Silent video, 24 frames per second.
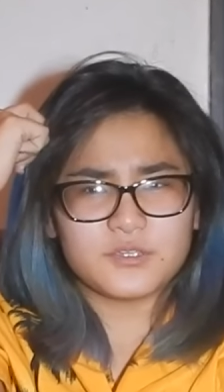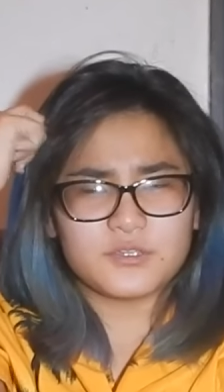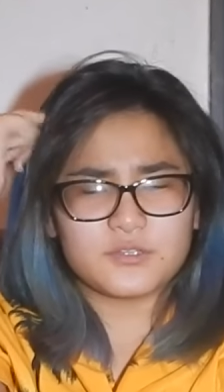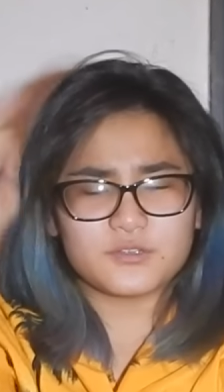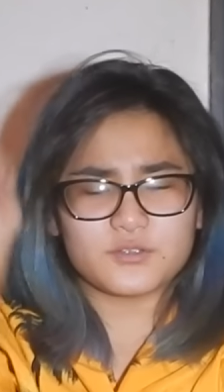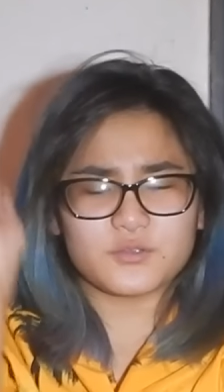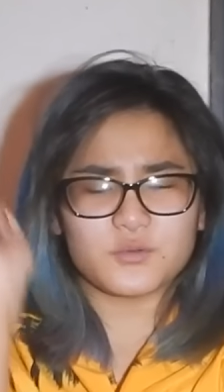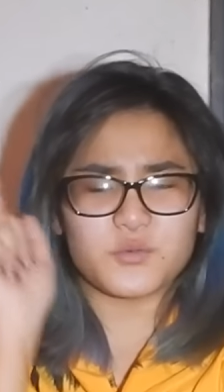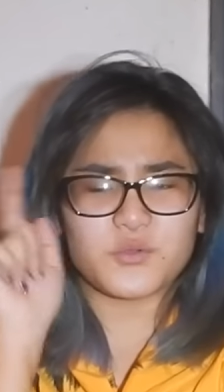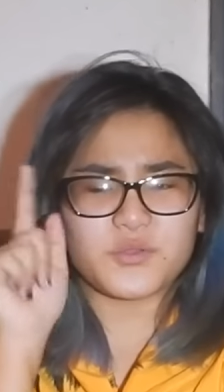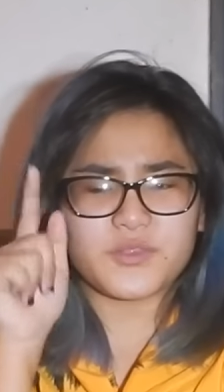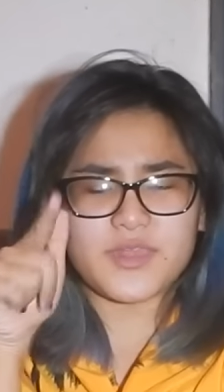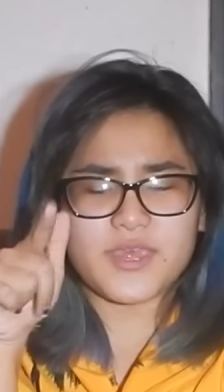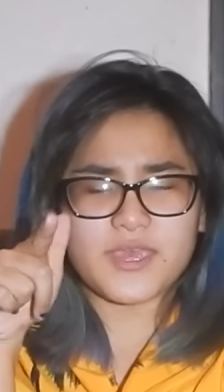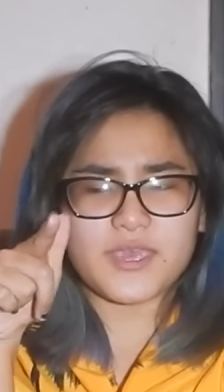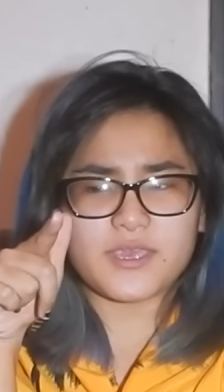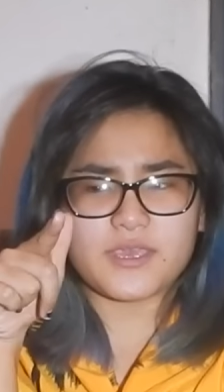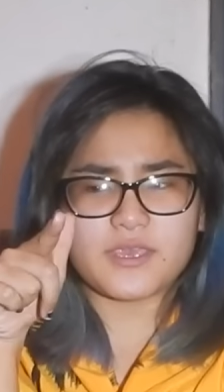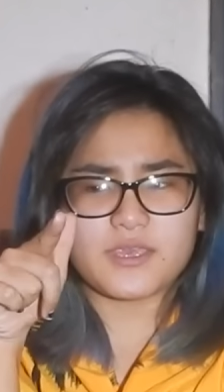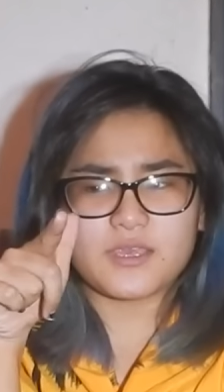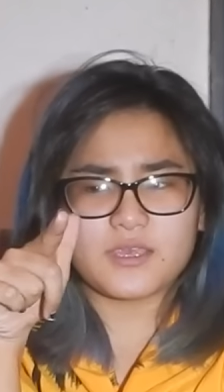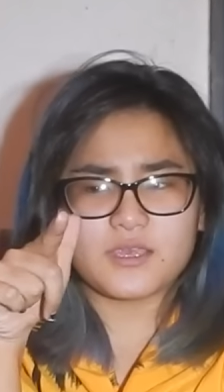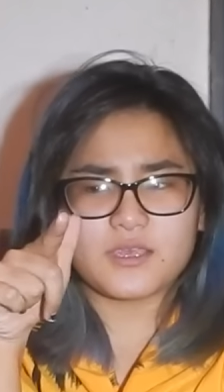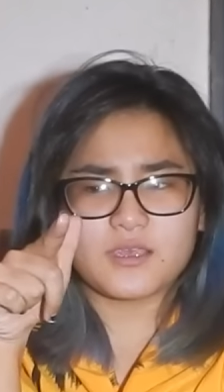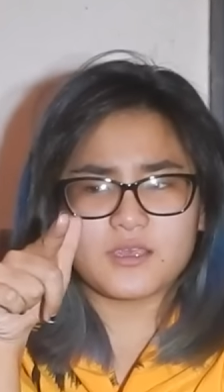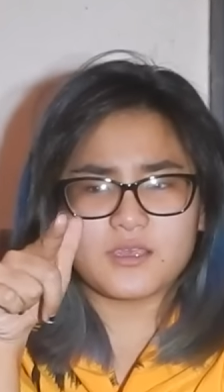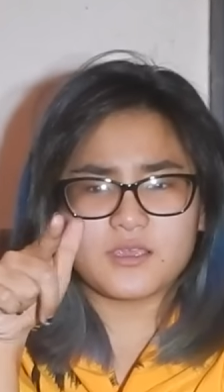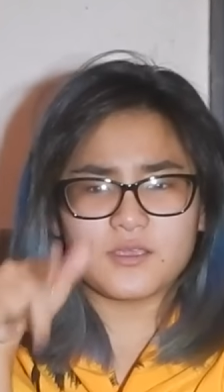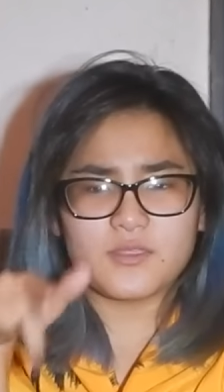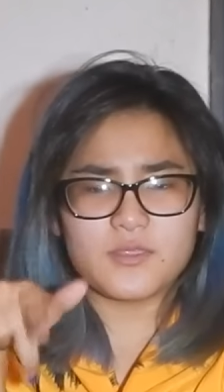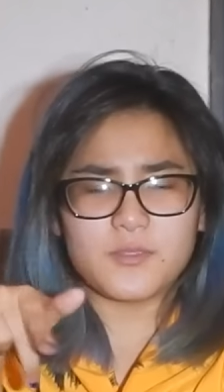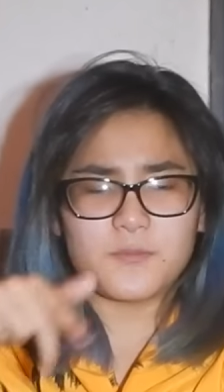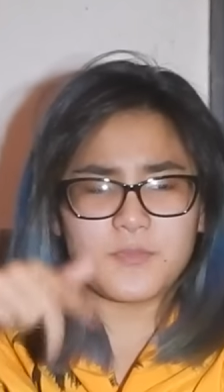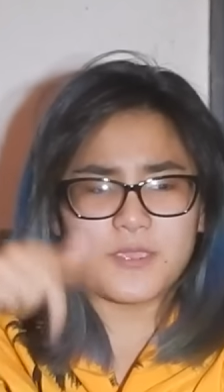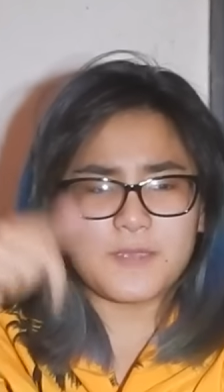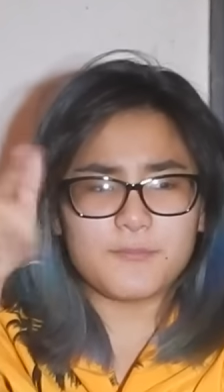So were they
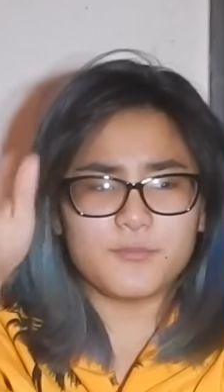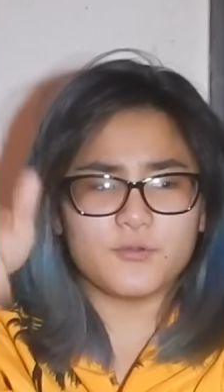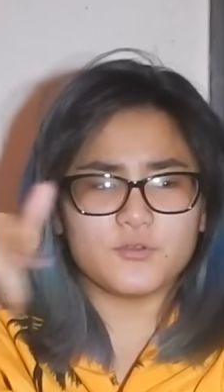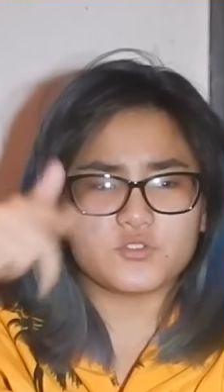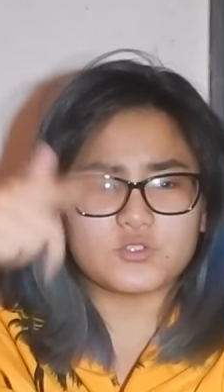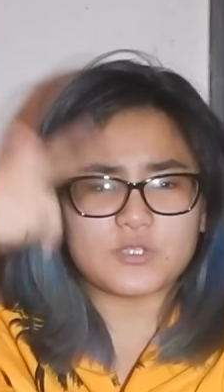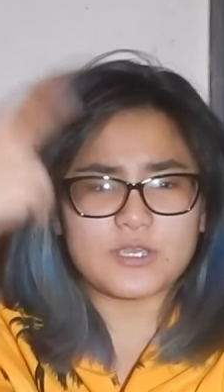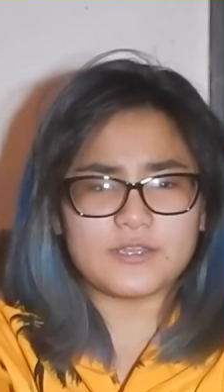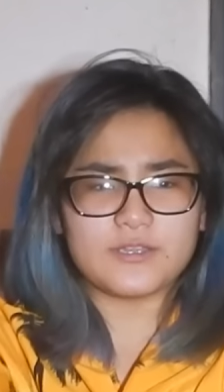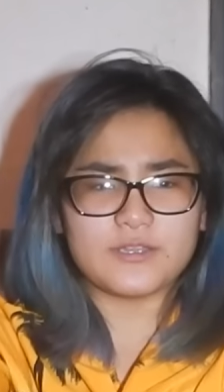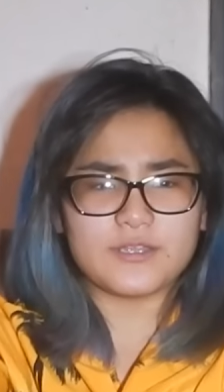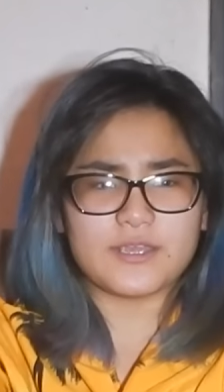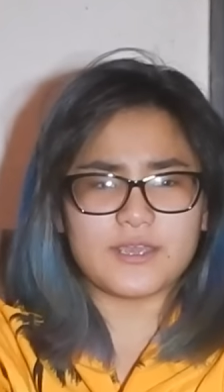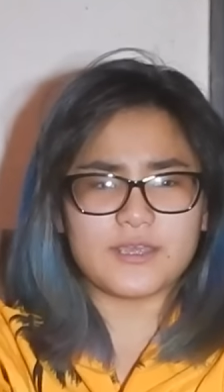the people trying to